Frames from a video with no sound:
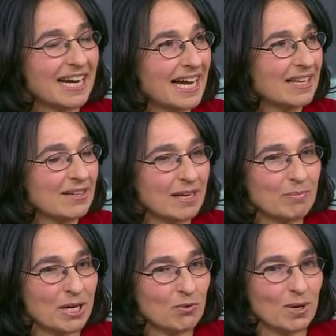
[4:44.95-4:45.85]
And, yeah.
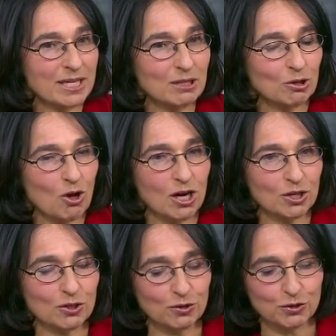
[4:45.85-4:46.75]
and by the way, the
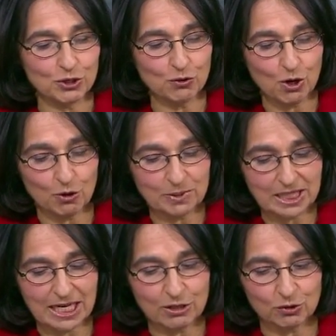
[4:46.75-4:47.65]
longer new home
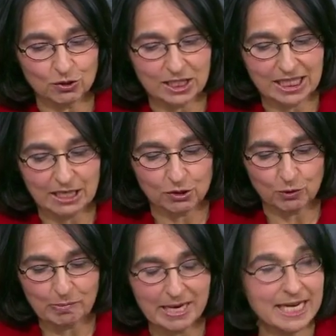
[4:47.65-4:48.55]
sales,
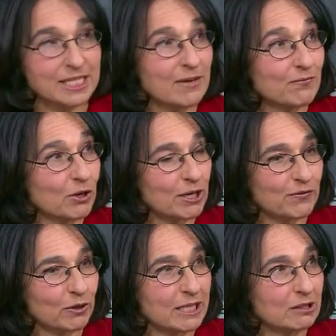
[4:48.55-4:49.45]
sales remains at very,
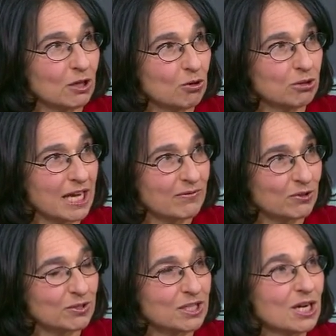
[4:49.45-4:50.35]
very low
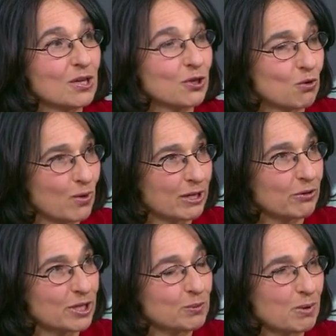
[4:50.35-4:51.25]
levels, the
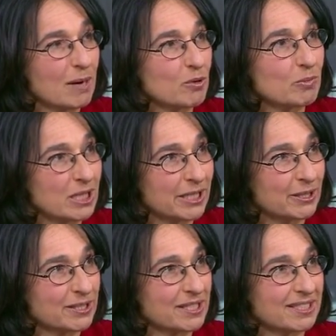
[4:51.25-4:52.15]
quicker this problem
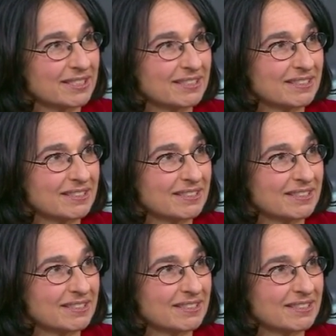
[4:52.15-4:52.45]
clears.